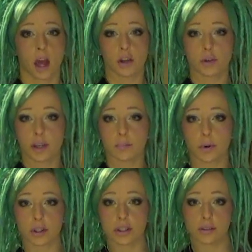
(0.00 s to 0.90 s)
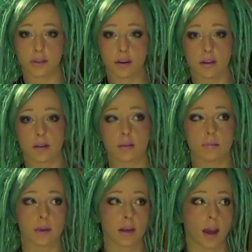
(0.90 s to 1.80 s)
You can purchase
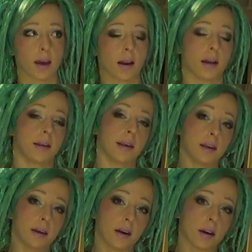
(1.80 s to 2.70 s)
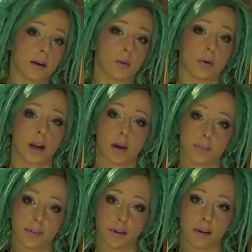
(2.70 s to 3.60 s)
them at IKEA or
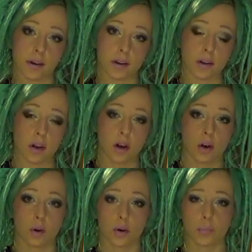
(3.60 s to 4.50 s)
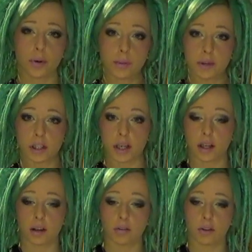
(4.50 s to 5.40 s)
Amazon or pretty much
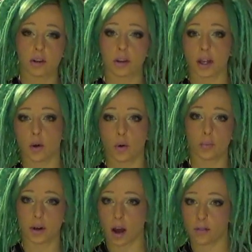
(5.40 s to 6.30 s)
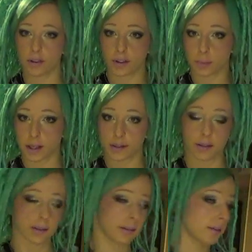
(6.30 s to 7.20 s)
any of the like home and office
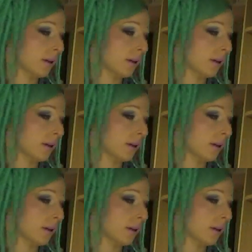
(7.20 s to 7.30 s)
places.